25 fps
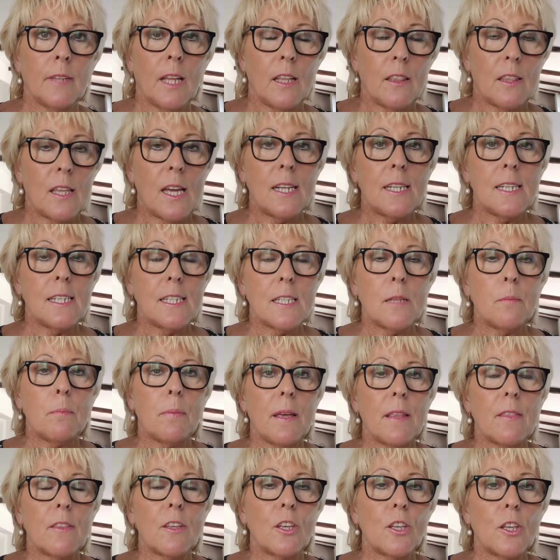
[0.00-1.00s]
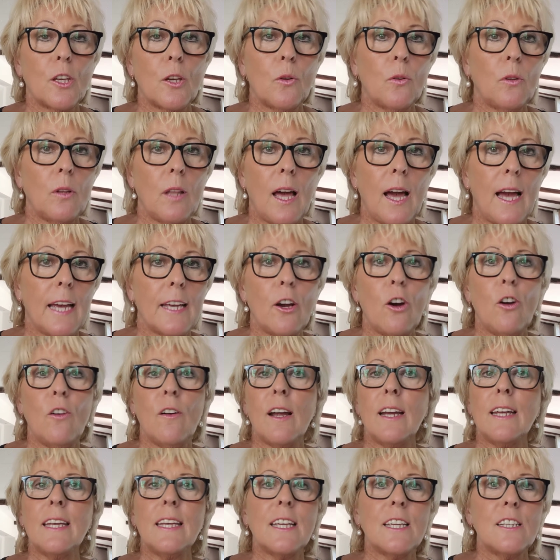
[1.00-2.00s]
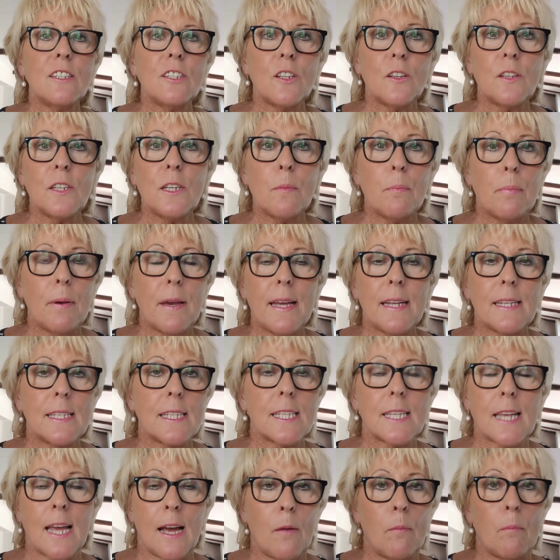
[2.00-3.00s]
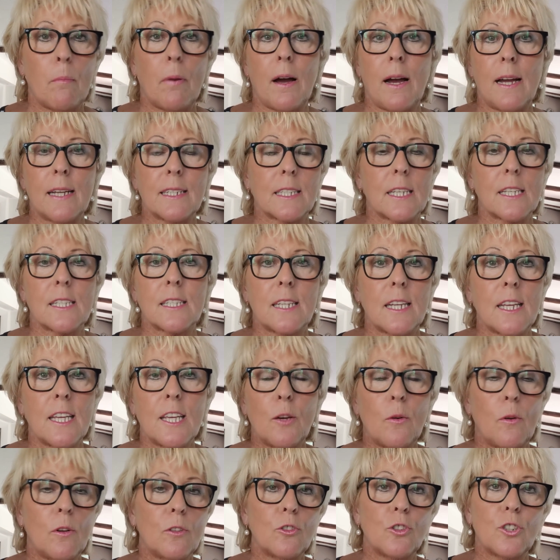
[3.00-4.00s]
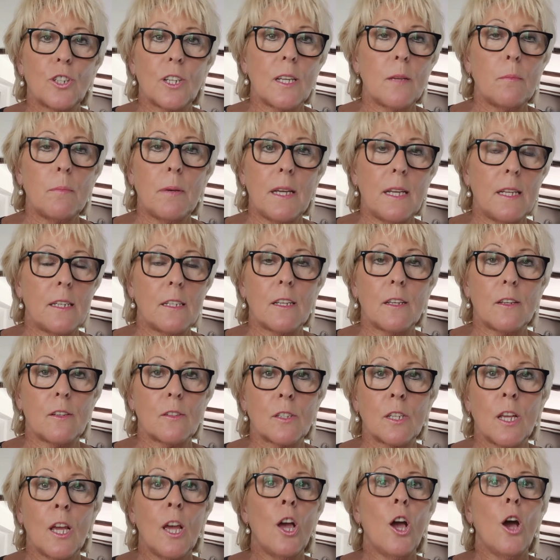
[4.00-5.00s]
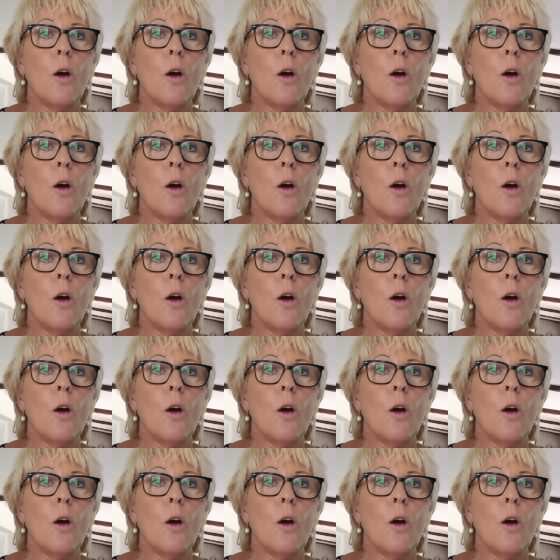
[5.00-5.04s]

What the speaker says: That is the bit that you like. All right, you can do your paid sound bites. I see you on GB News.